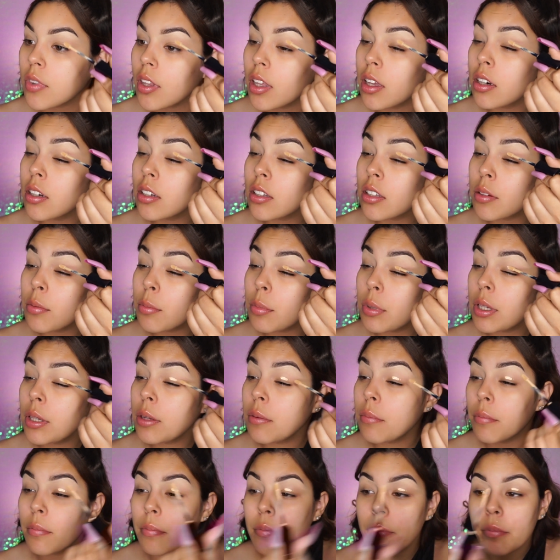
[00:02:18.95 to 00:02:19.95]
I'm just going
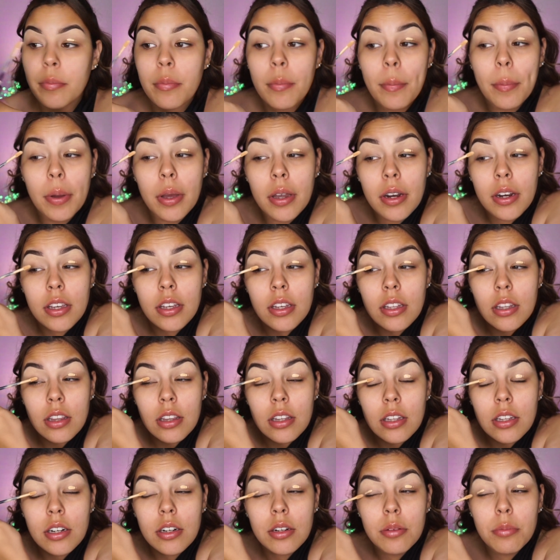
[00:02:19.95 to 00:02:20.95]
to be putting a
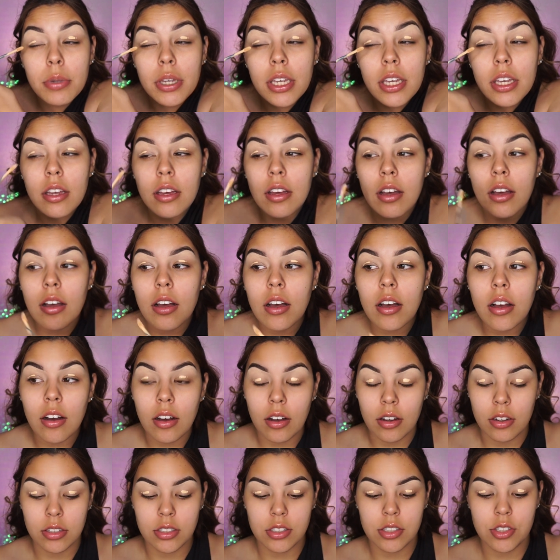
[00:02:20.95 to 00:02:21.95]
little bit
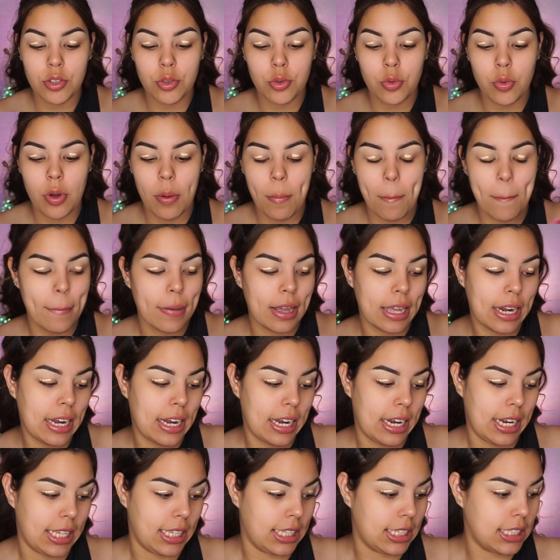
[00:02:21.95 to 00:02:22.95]
onto my
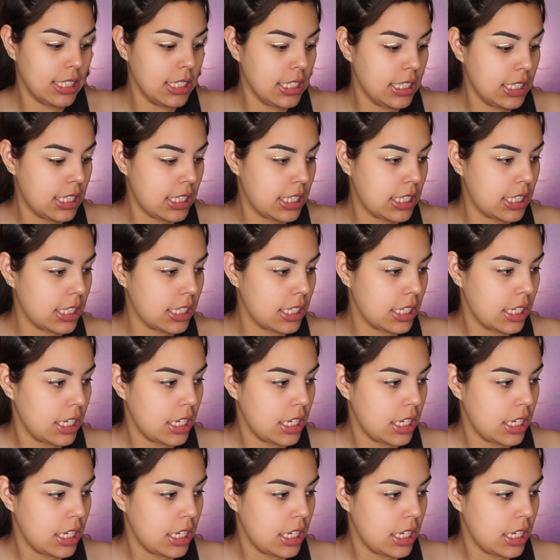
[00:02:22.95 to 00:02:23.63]
lids